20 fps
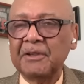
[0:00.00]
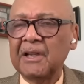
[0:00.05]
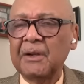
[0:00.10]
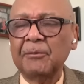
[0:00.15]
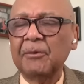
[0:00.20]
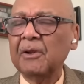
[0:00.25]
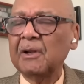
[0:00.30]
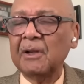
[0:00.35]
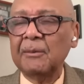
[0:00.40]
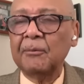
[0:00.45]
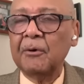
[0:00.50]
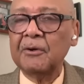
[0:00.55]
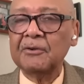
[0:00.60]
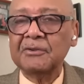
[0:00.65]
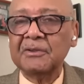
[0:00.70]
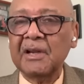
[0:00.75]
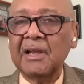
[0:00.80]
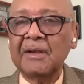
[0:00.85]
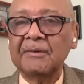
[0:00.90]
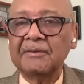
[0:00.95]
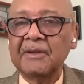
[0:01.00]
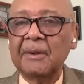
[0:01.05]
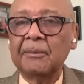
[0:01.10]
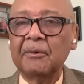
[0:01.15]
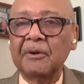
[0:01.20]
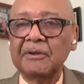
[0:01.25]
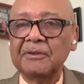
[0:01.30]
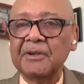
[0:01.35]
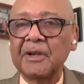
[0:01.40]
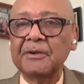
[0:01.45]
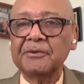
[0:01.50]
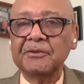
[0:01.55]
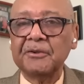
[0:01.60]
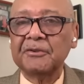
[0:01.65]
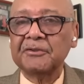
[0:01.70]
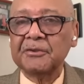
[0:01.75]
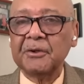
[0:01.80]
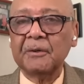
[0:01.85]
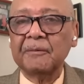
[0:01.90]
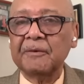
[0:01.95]
But they really weren't slaves, they were
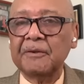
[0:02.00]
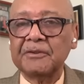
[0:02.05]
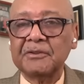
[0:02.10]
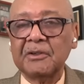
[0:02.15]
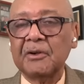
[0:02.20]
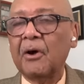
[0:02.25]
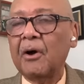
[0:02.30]
indentured servants,